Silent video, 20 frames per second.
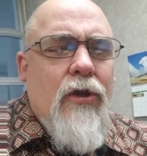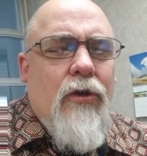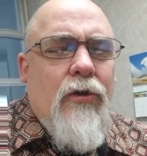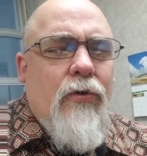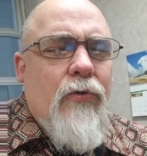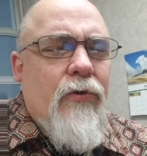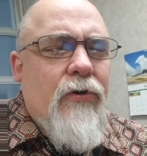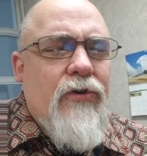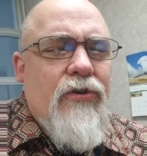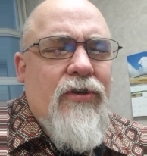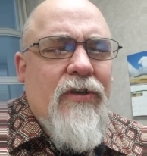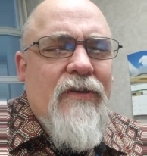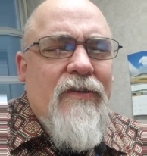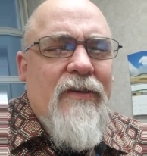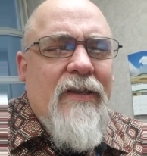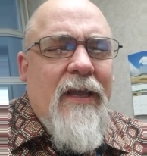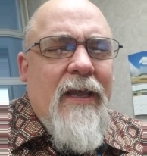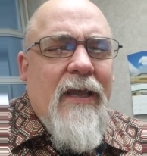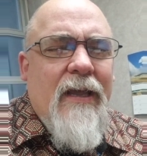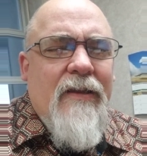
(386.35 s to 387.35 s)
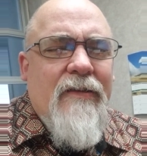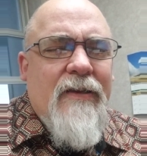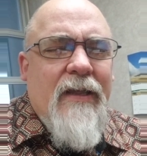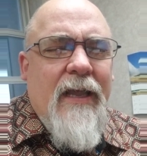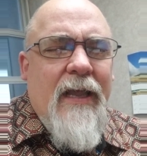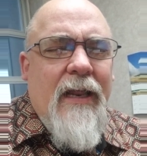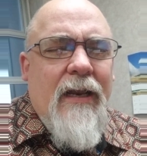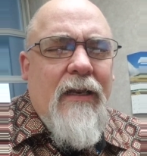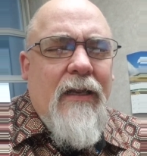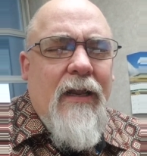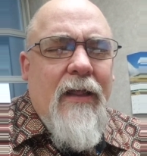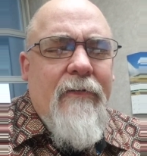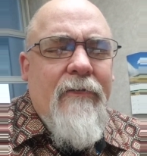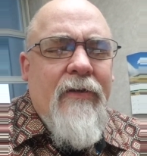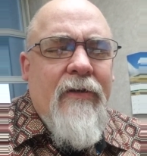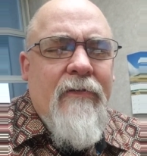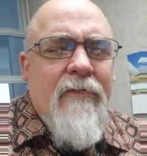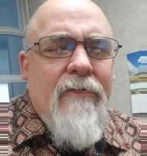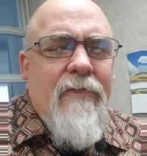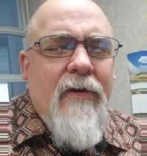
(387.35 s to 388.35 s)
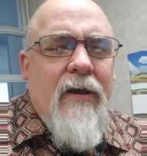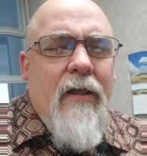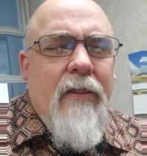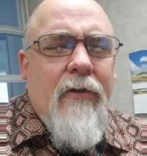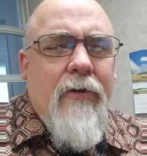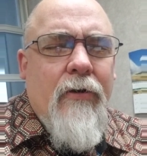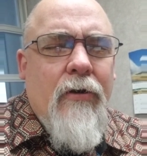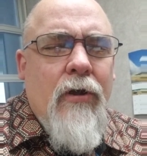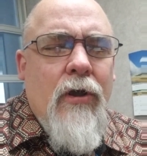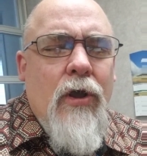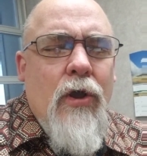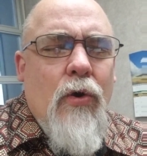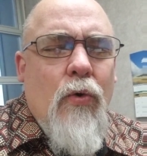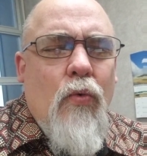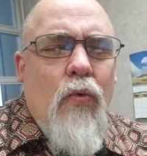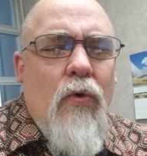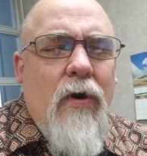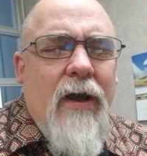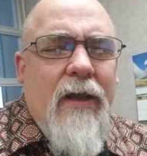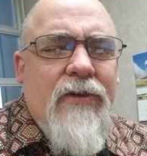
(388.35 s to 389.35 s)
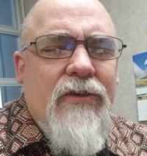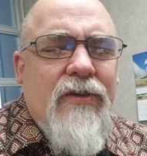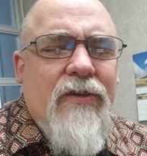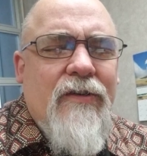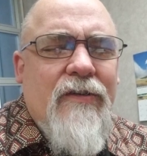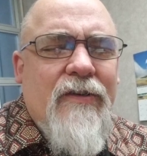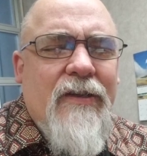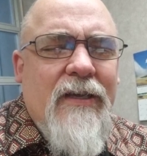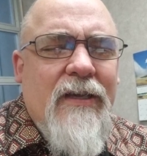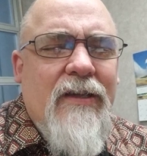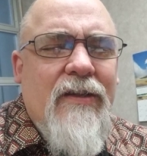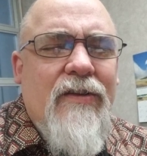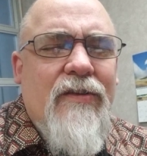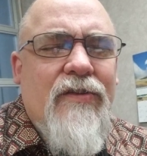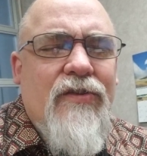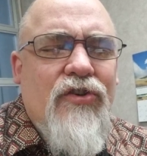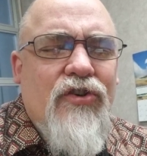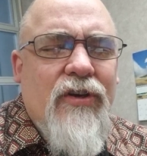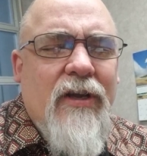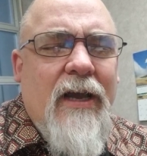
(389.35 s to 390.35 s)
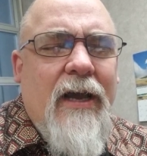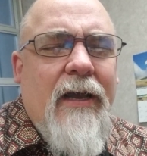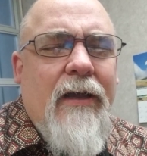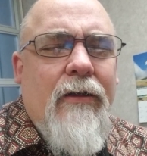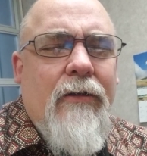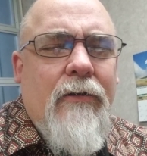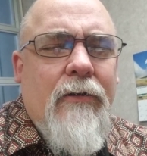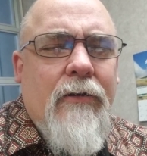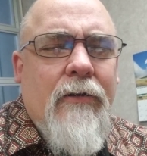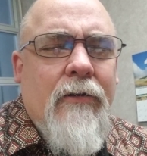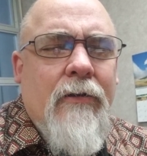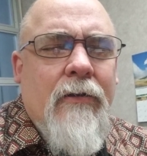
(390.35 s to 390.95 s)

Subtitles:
Lord, just as a loving father watches his child,